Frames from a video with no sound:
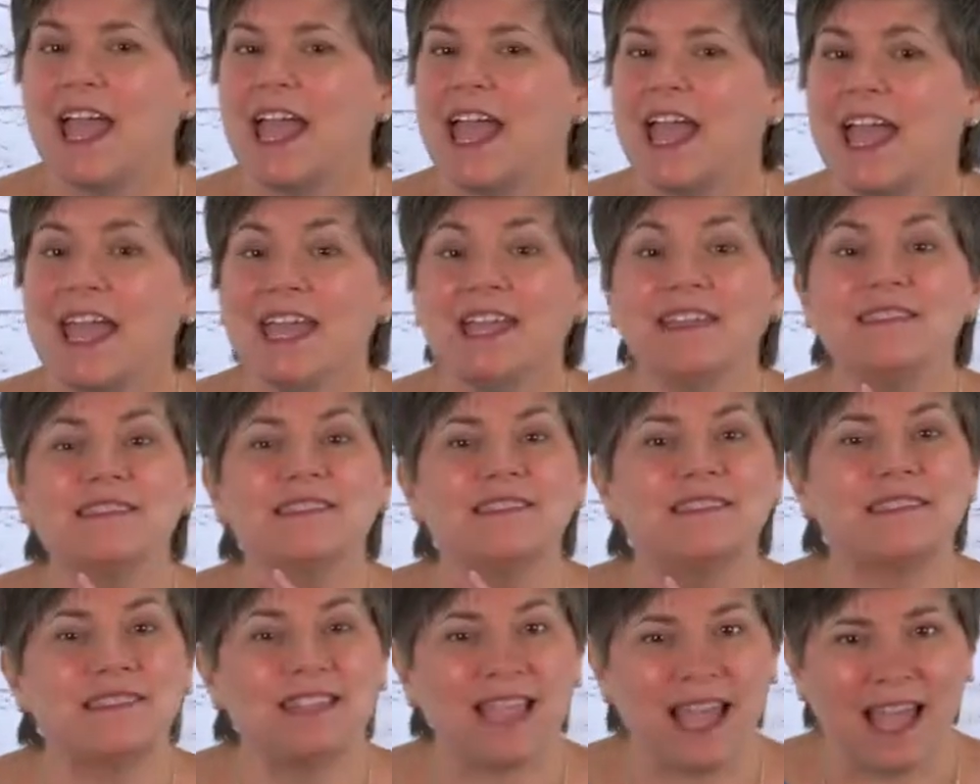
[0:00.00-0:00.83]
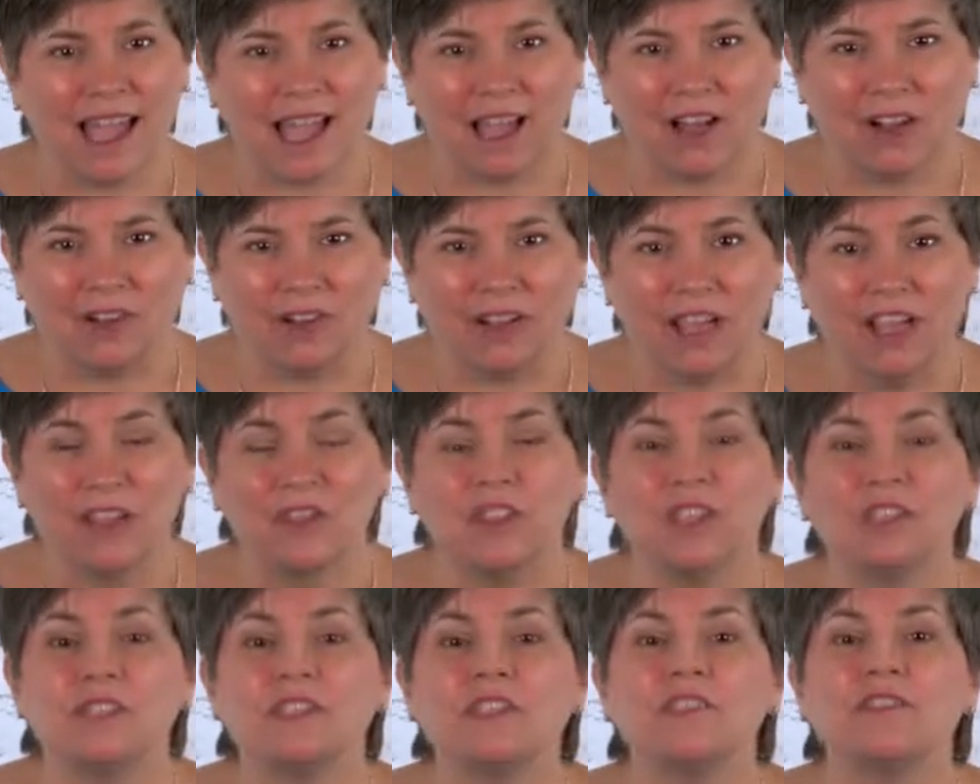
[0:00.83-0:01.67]
Hands down,
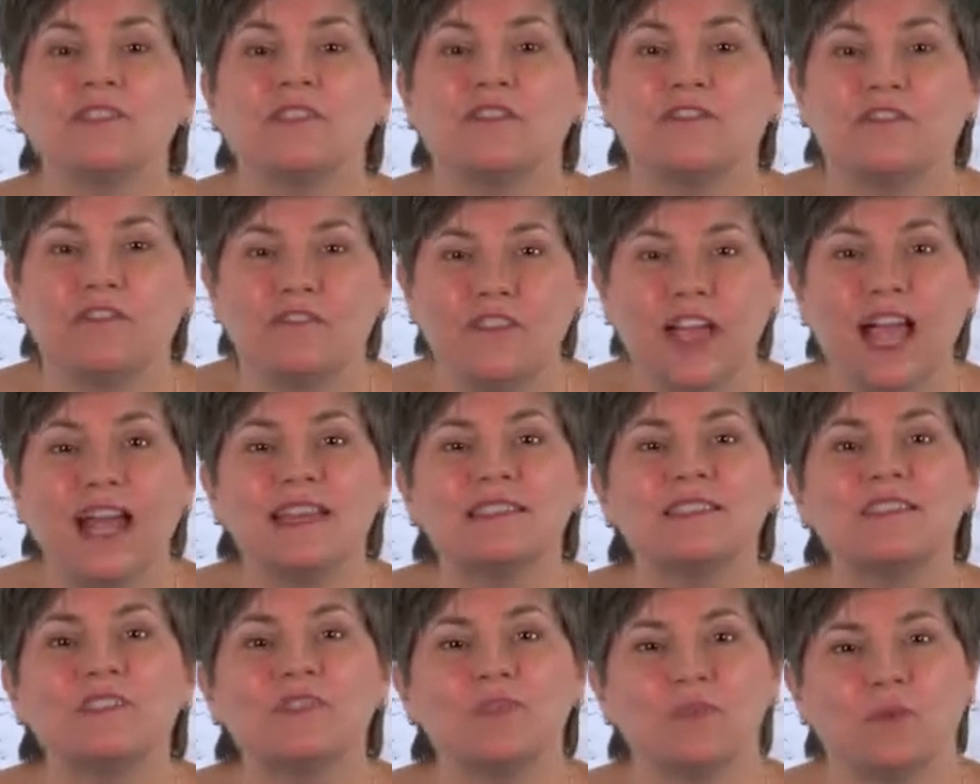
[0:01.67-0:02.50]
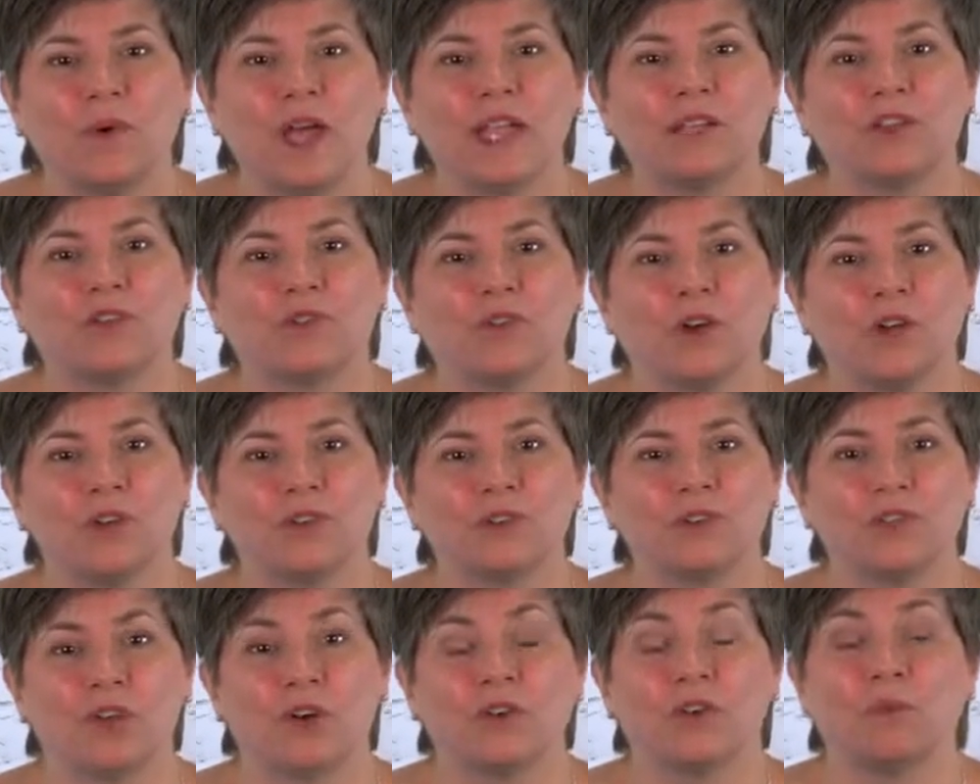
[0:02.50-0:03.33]
this is the fastest way to grow
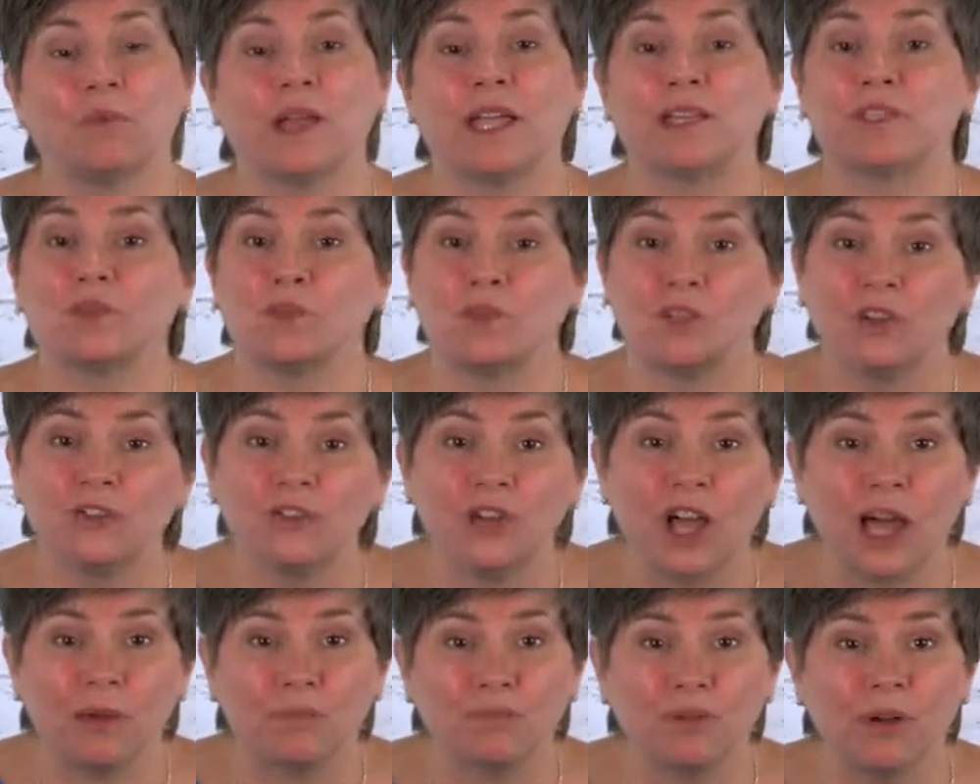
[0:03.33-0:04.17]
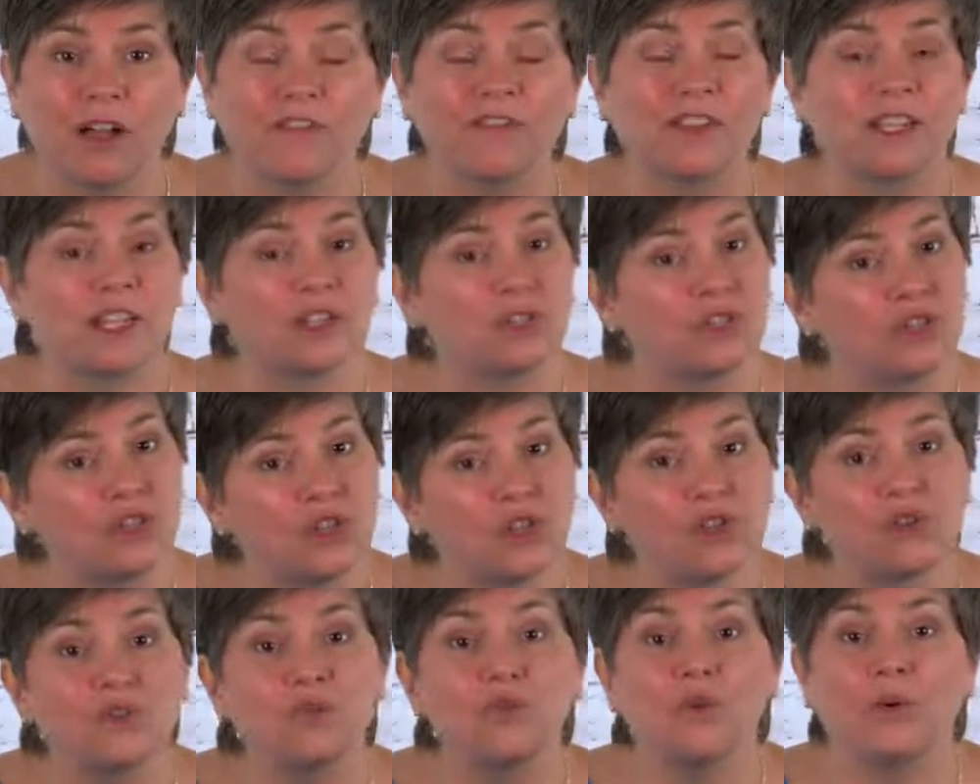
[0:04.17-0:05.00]
your donor base when your nonprofit is
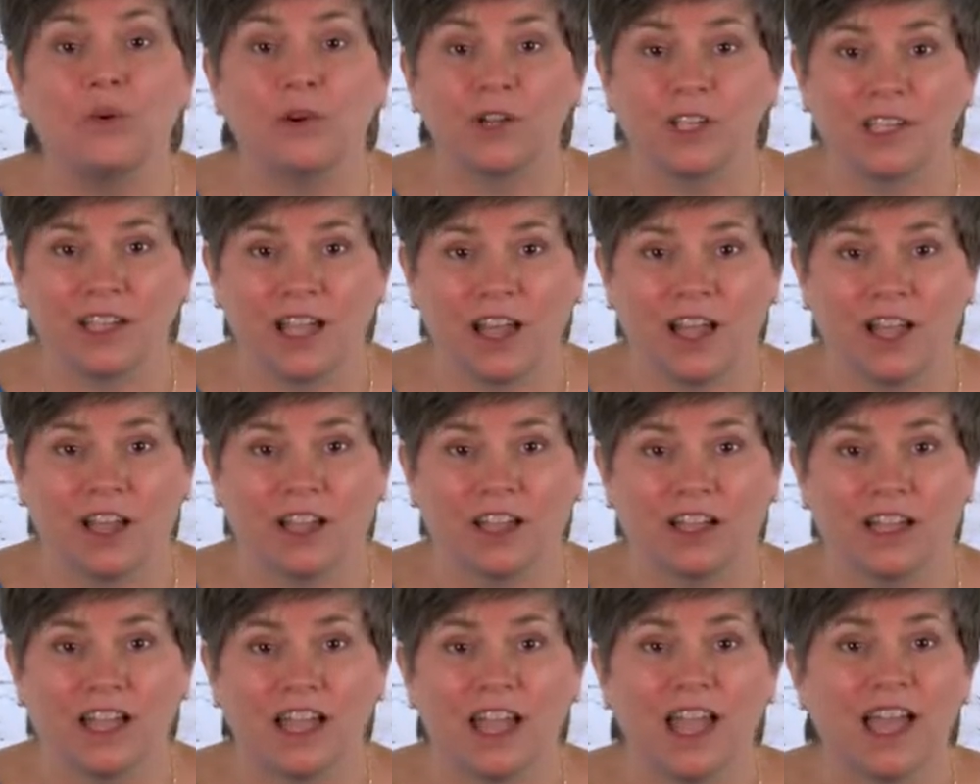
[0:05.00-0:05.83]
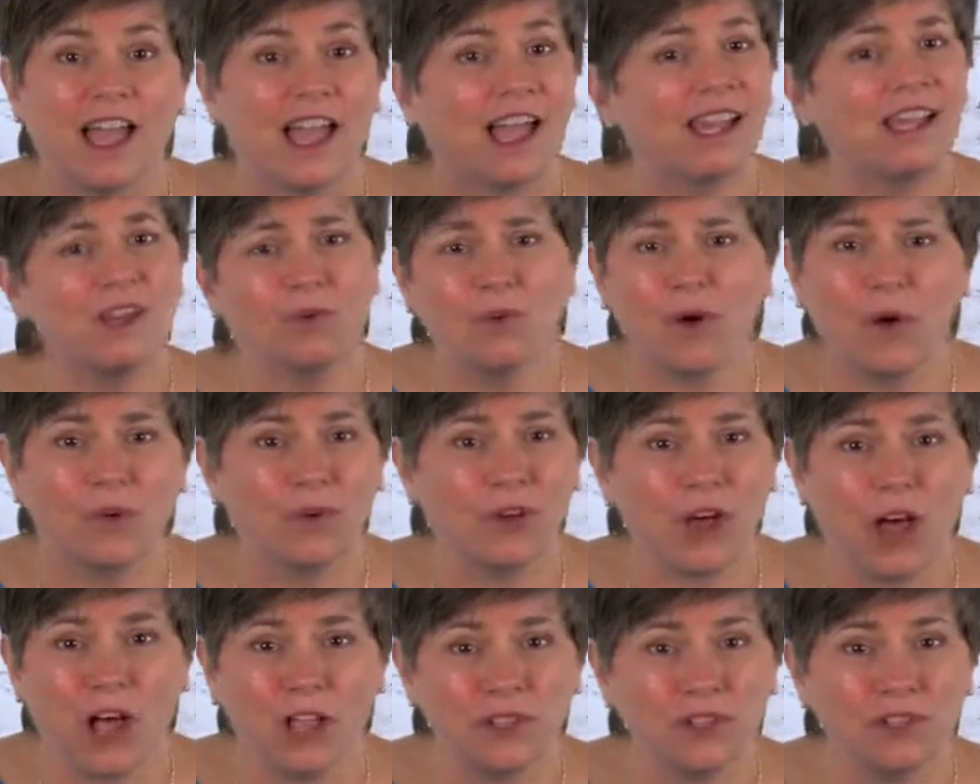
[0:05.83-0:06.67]
new or young, and it won't
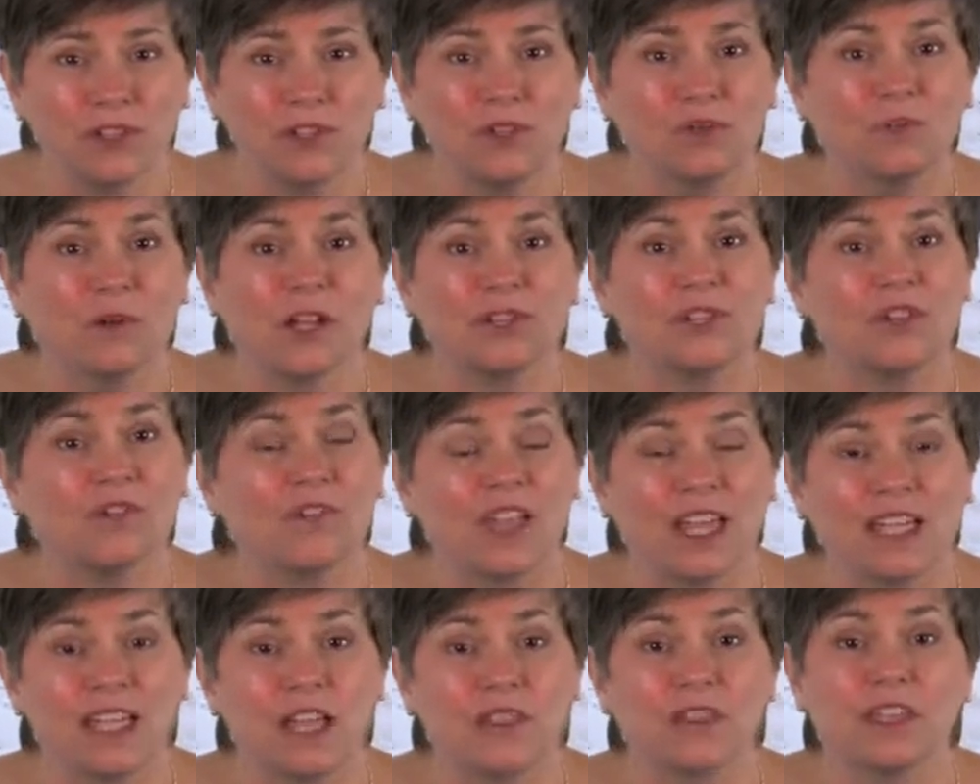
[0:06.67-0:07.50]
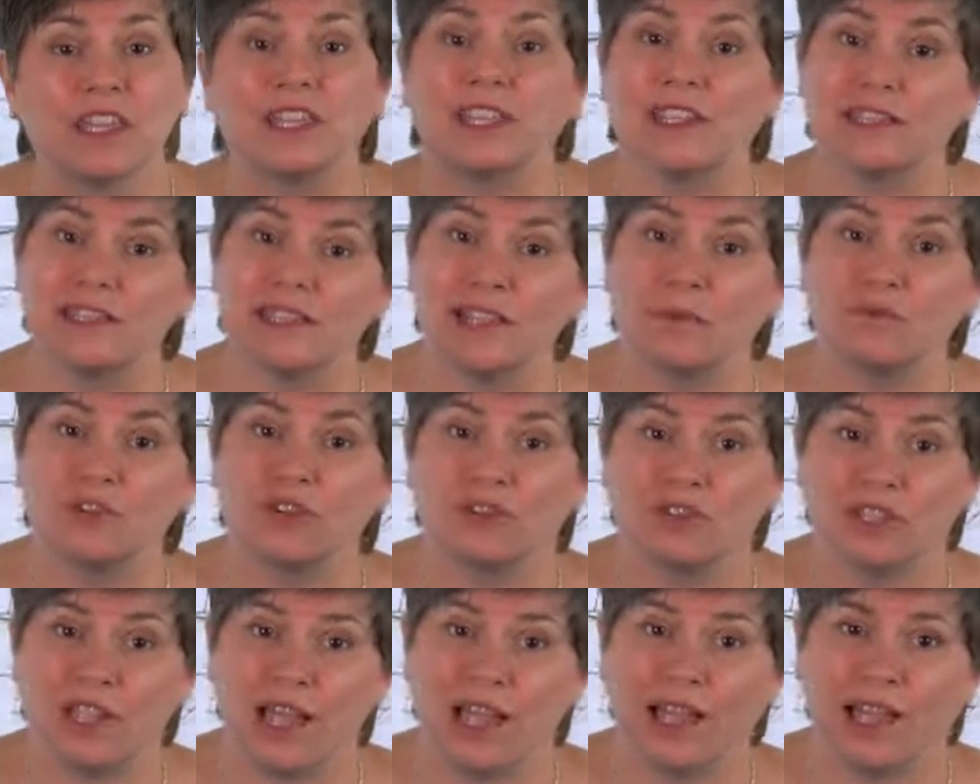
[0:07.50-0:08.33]
cost you much of anything except
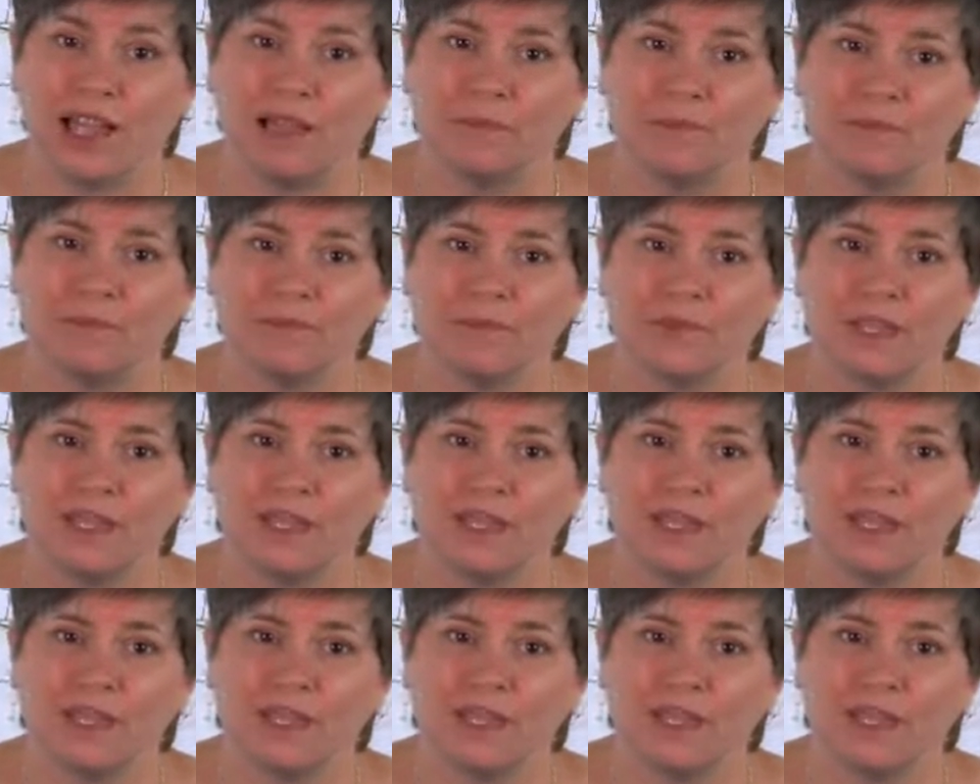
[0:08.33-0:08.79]
your time.